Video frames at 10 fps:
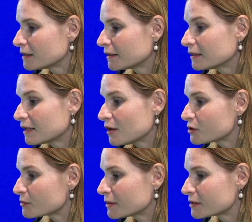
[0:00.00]
The
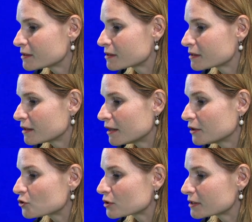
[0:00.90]
announcements are
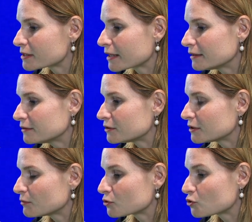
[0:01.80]
usually scattered
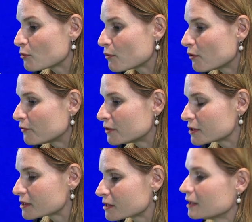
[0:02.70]
among job
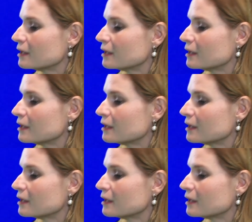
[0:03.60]
offers,